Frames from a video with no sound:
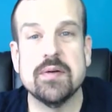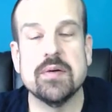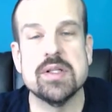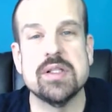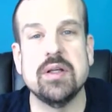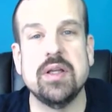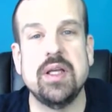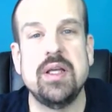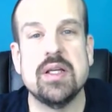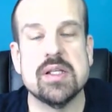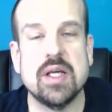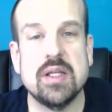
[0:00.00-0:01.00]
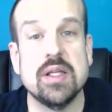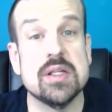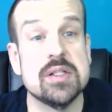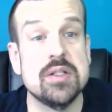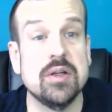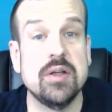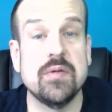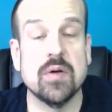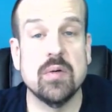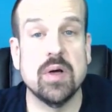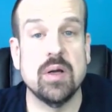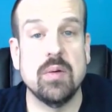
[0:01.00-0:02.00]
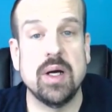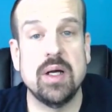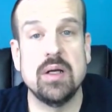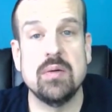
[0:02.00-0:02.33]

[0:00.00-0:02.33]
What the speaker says: Crystal Lee, has had this chili for quite a while.